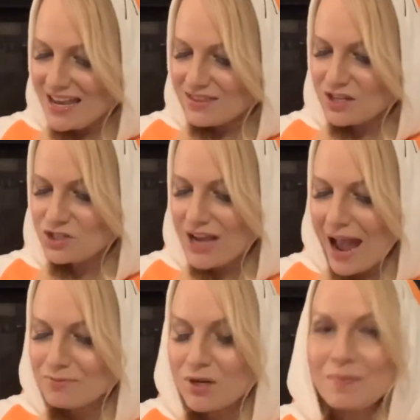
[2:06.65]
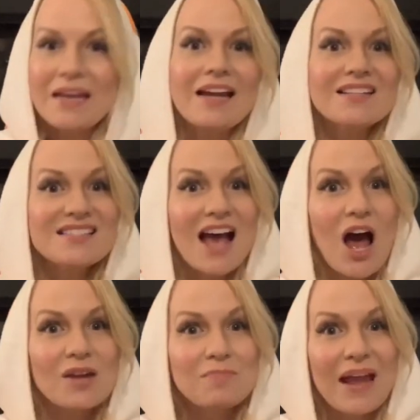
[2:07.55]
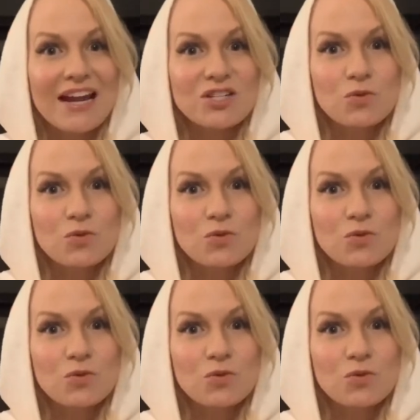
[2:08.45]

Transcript: the chapter begins on page